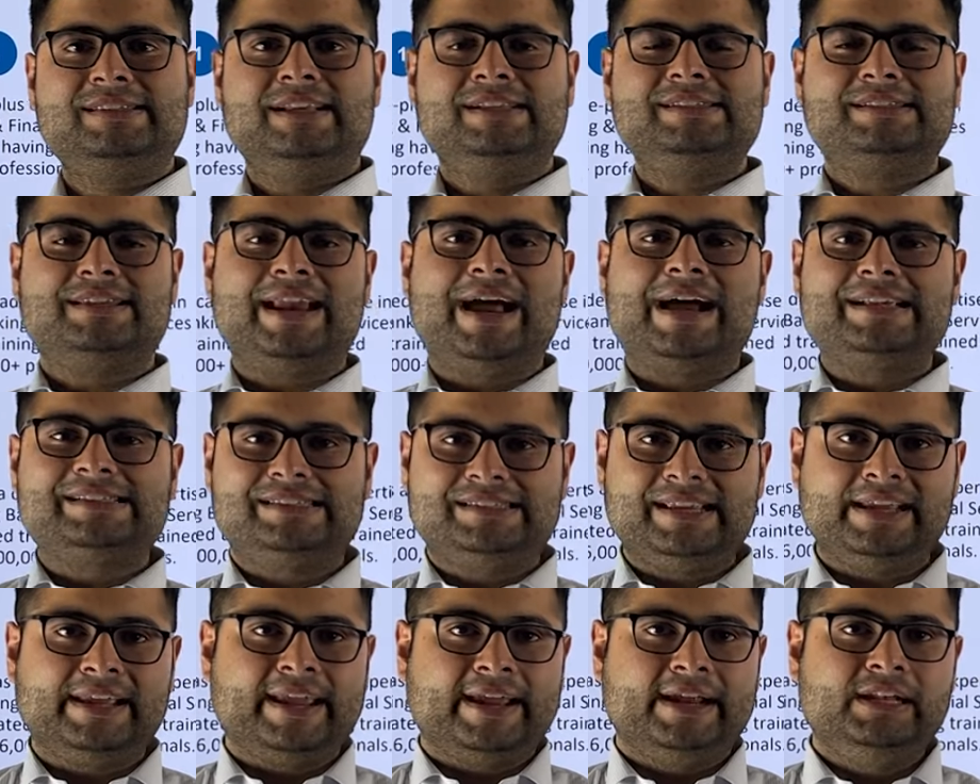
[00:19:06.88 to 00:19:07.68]
since
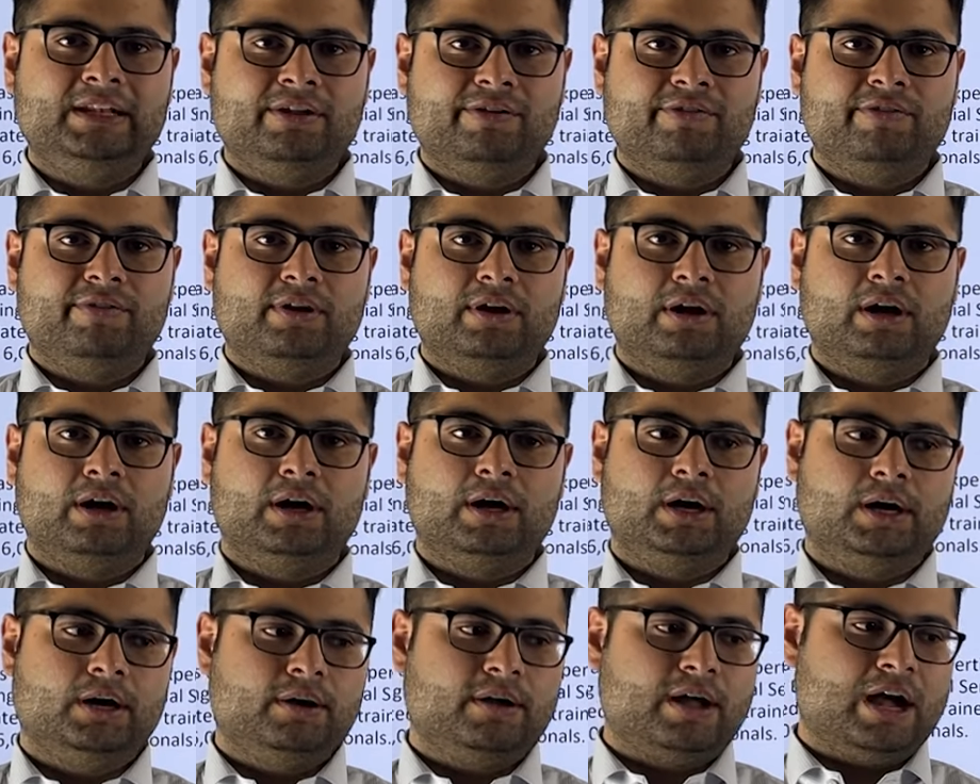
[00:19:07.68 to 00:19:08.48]
last decade.
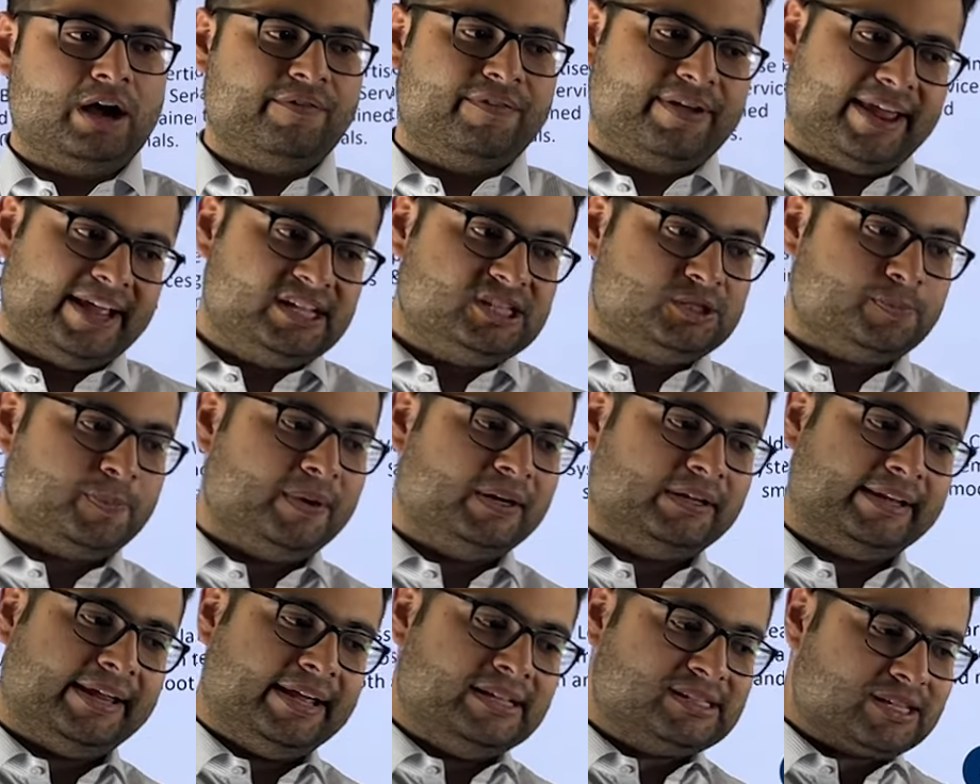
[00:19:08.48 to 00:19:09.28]
Our
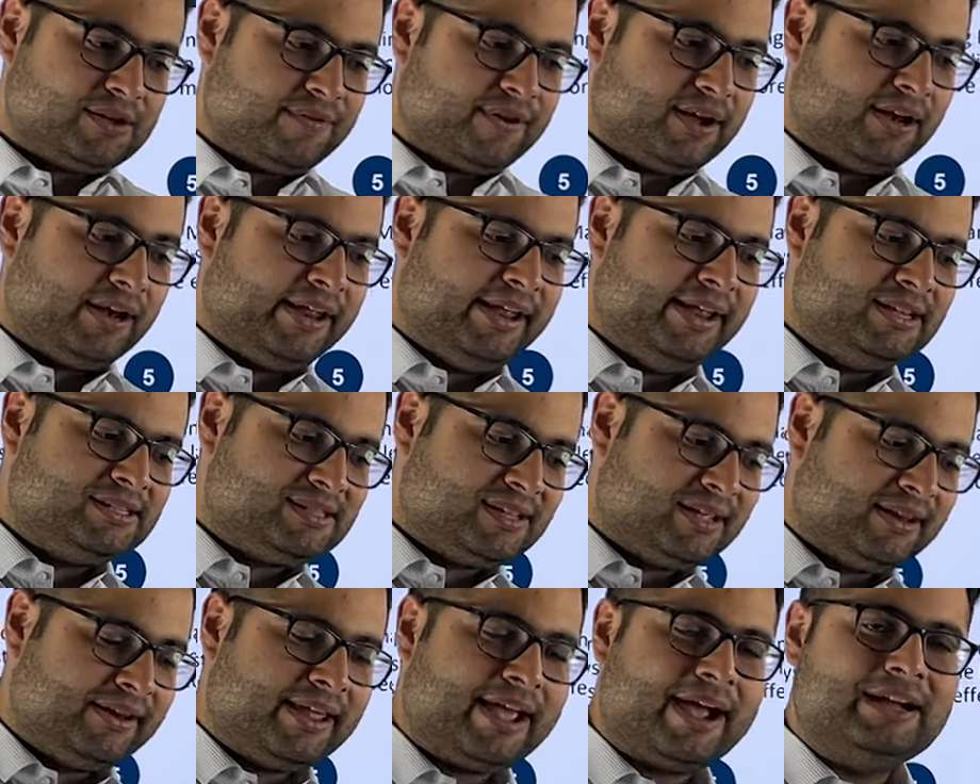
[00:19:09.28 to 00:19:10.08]
expertise, our
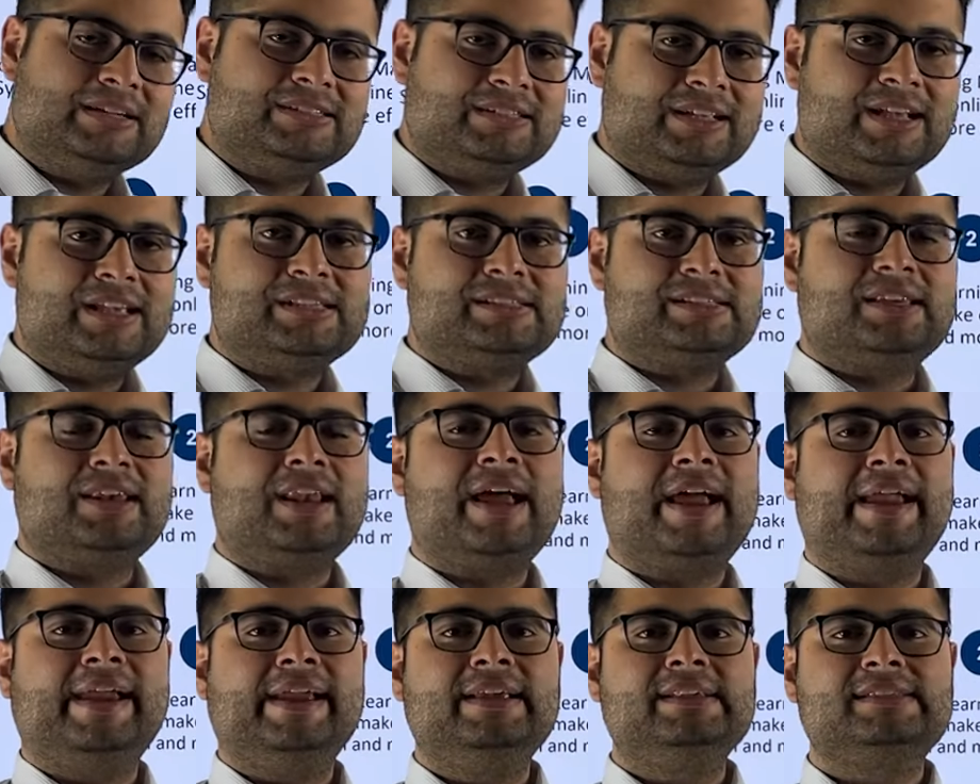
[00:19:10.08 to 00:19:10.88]
niche area just
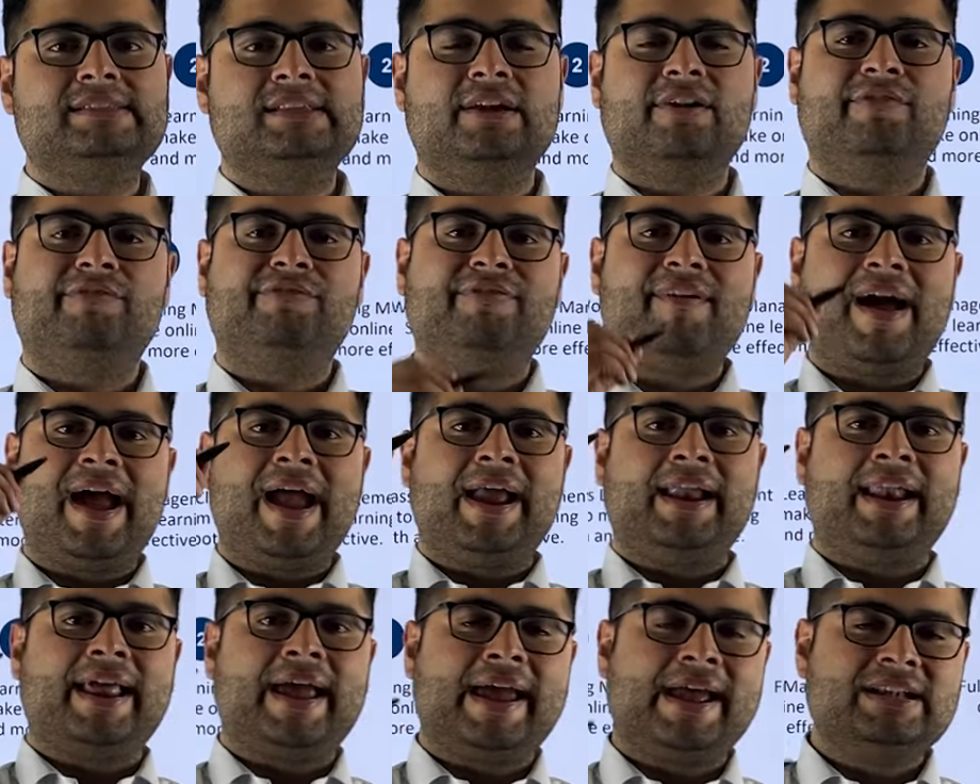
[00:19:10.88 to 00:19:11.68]
lies
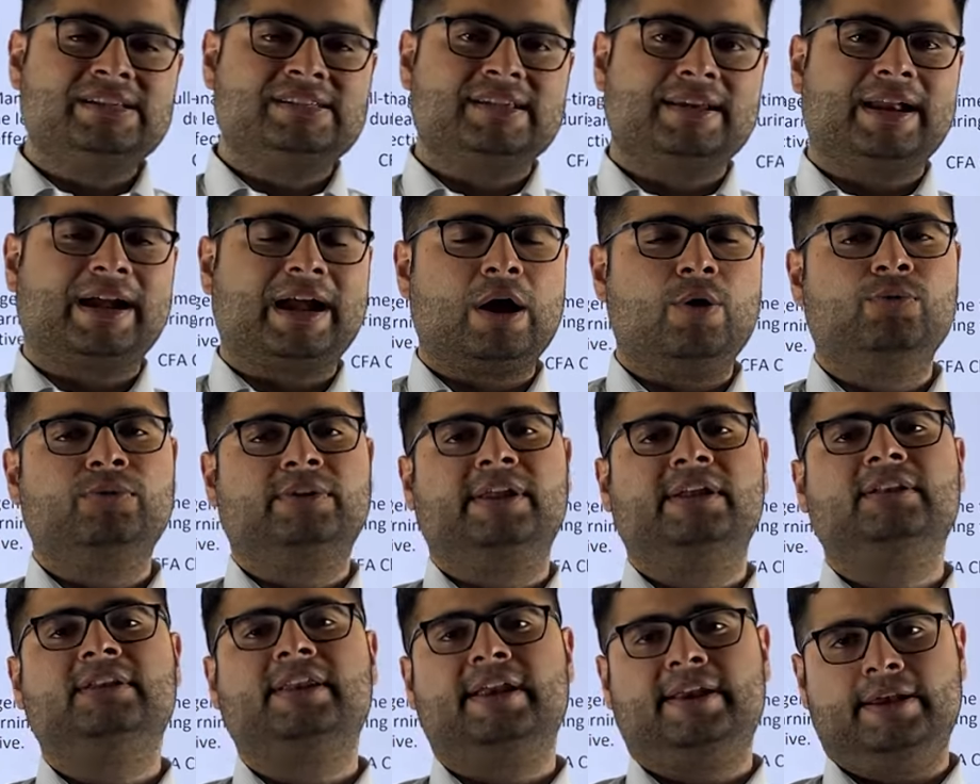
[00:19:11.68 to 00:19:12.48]
finance and
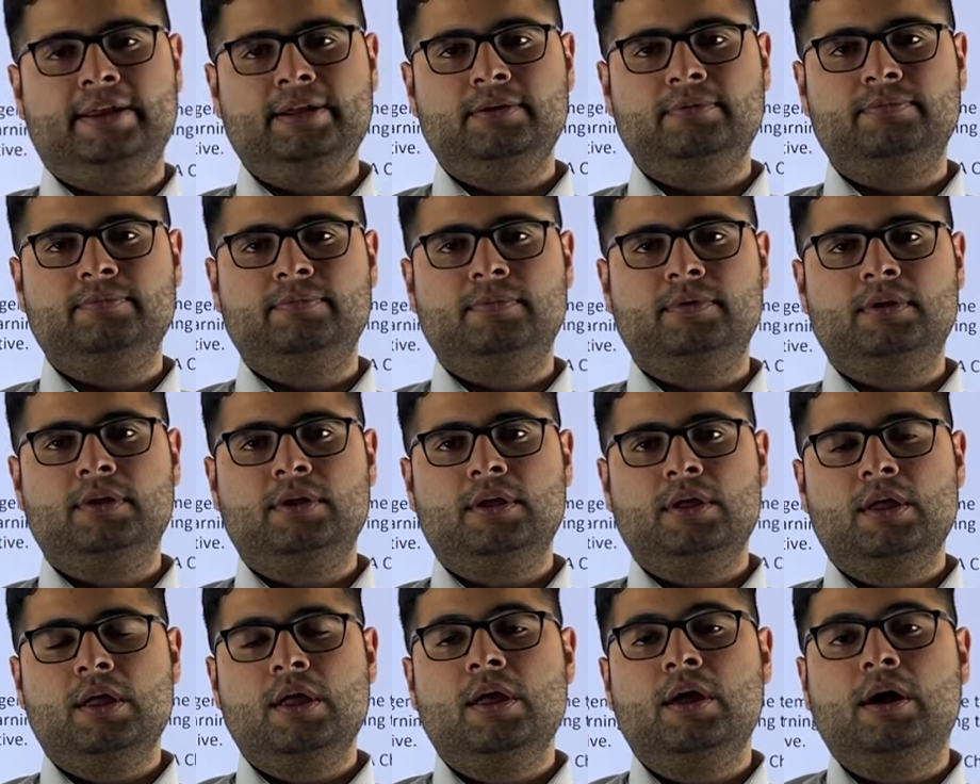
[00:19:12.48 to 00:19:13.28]
accounting training.
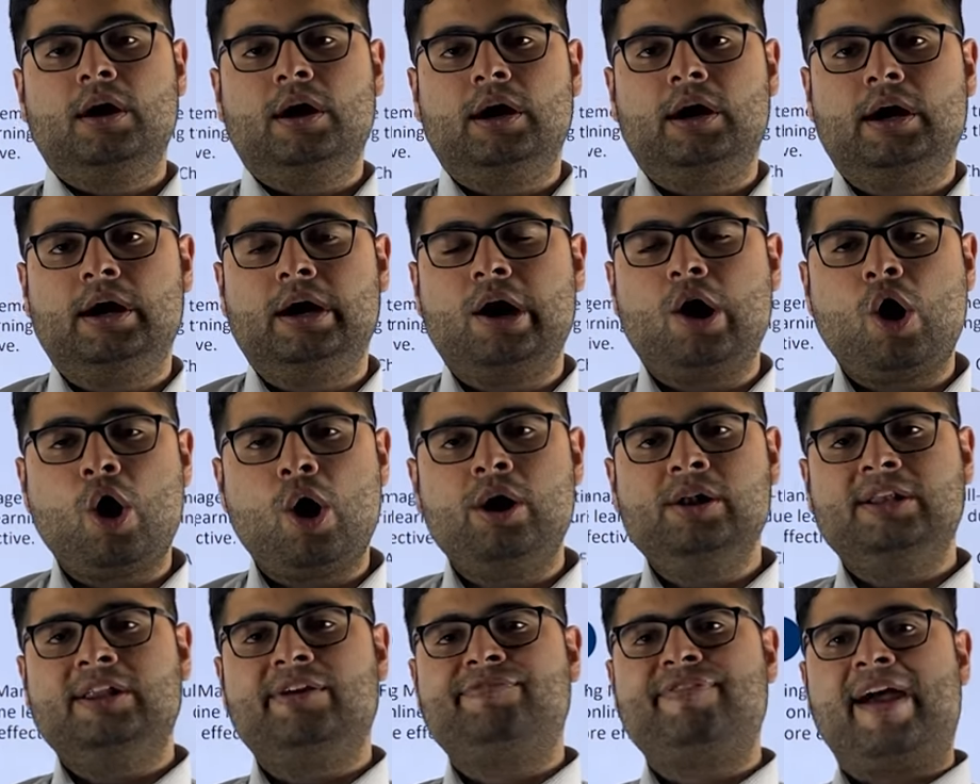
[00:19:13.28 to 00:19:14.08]

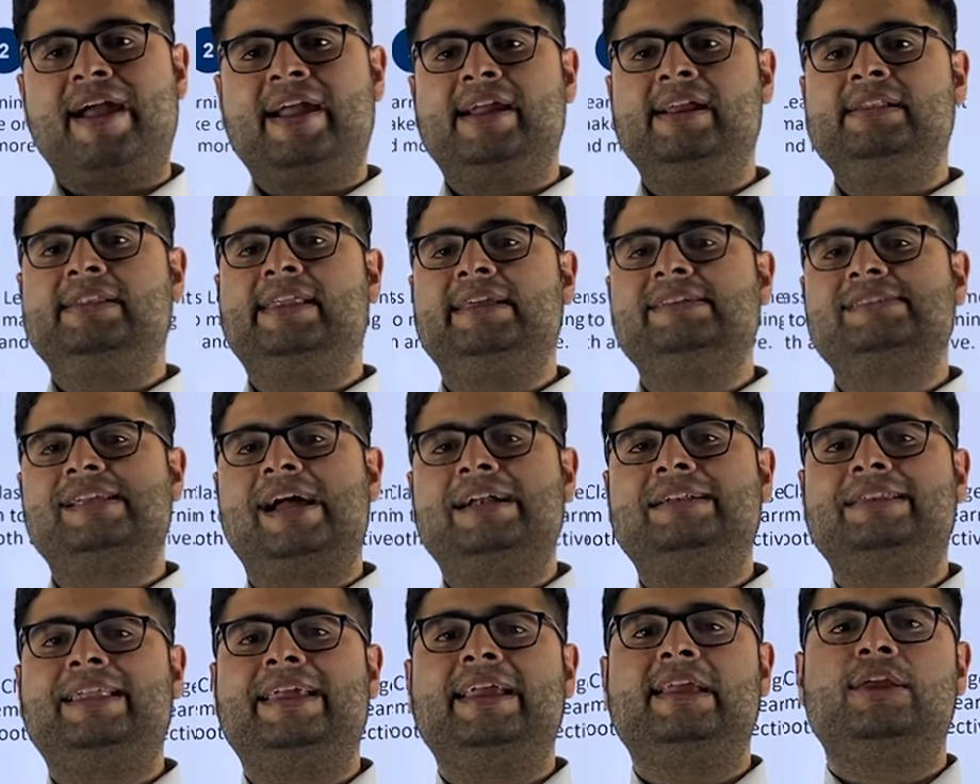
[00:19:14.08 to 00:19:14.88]
All the faculties
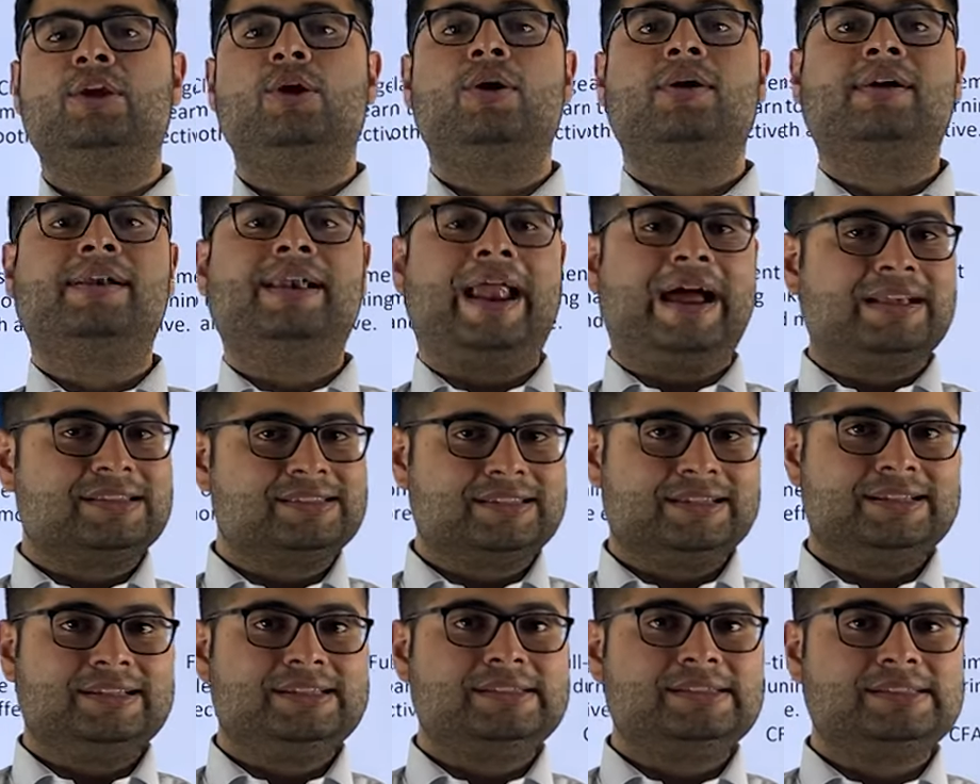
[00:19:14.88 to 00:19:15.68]
that take your
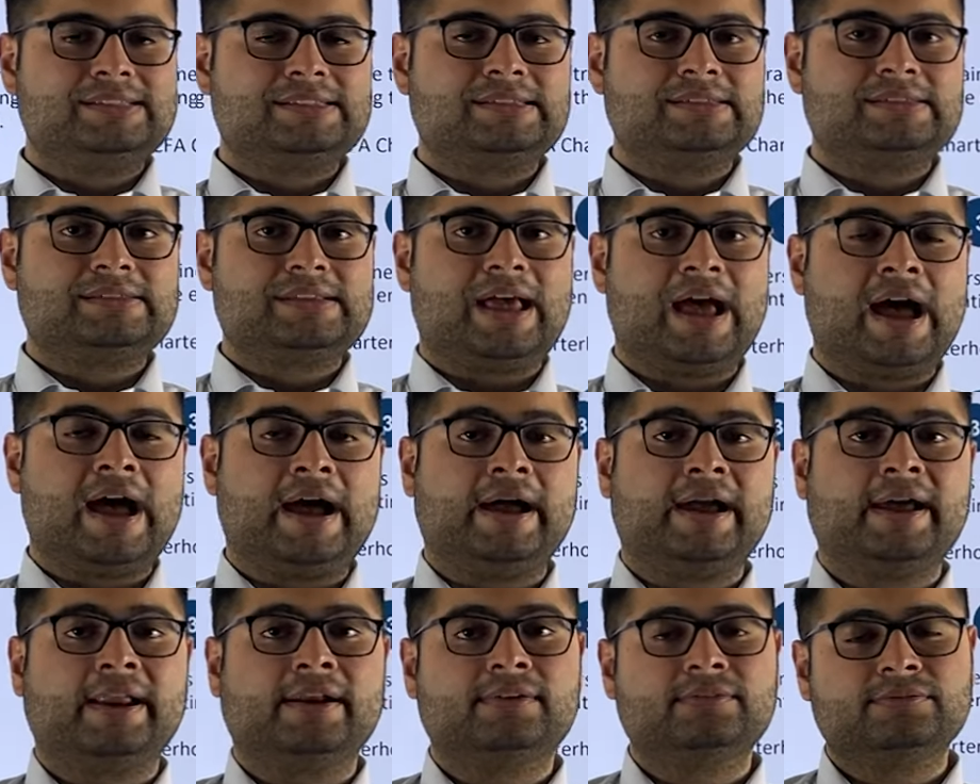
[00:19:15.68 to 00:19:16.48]
classes
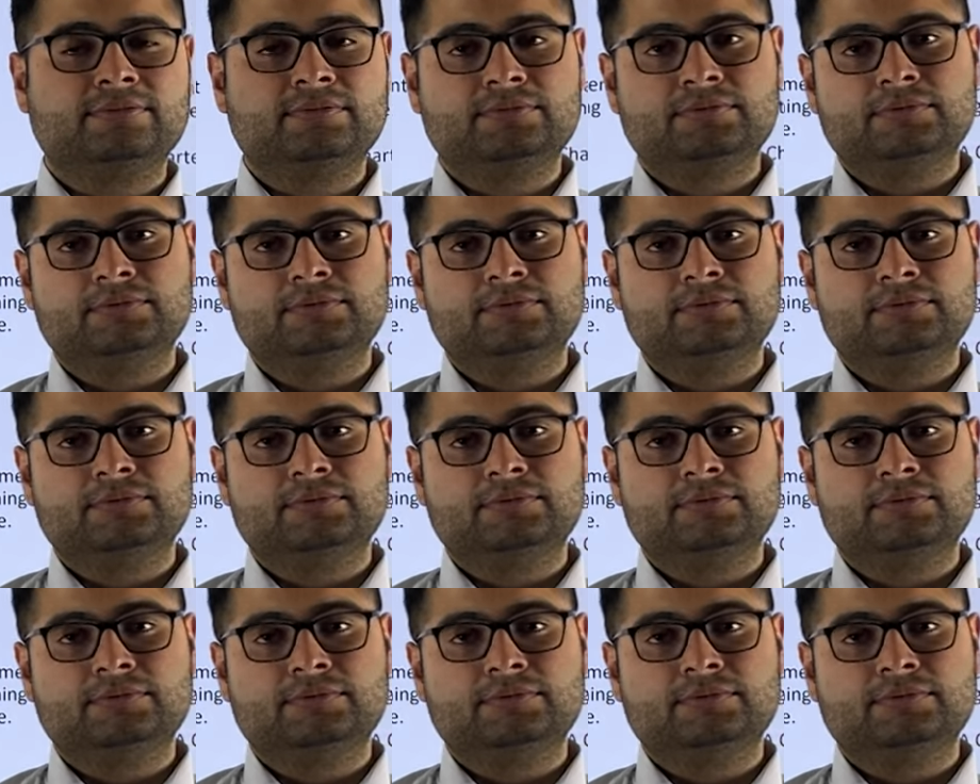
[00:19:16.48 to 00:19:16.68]
are